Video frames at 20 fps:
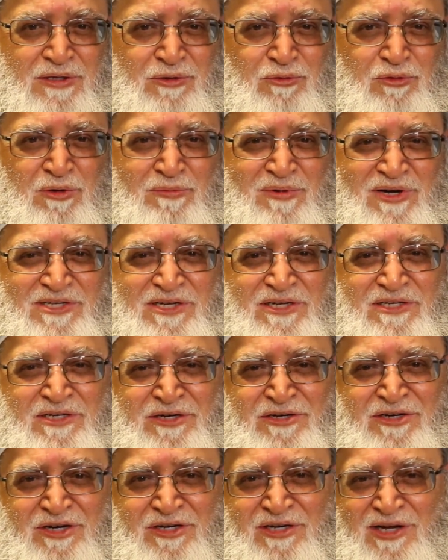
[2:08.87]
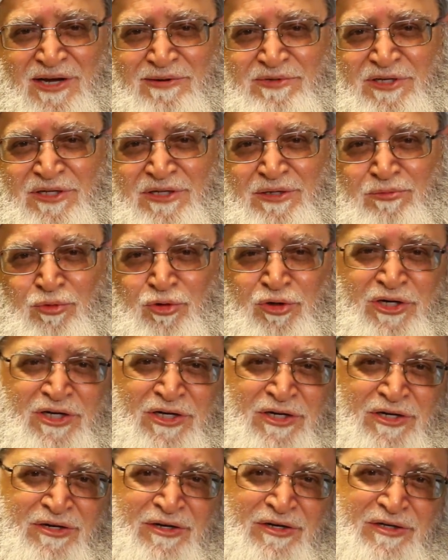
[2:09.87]
The ulama says 100 times in the
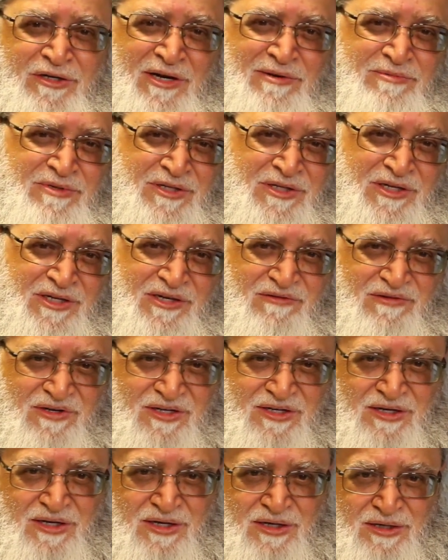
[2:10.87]
morning, 100 times in the evening.